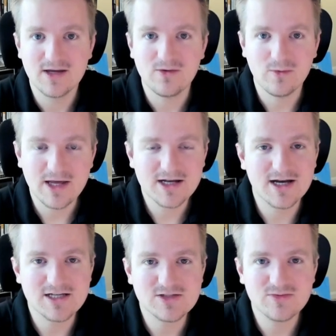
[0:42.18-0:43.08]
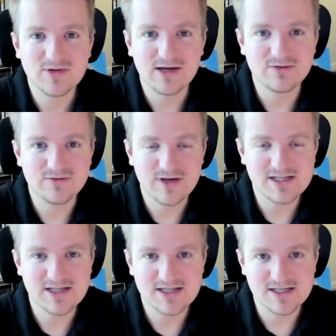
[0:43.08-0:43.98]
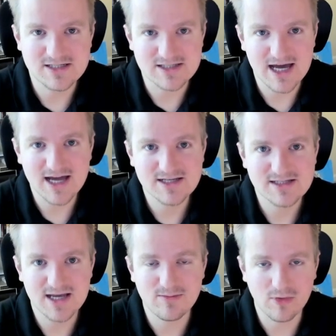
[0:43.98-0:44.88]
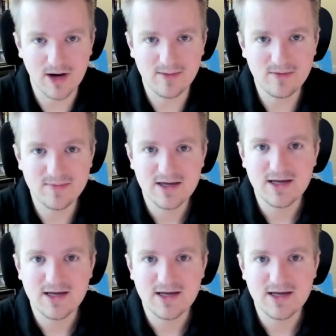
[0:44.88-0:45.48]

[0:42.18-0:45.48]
We had a customer that was facing this exact same problem,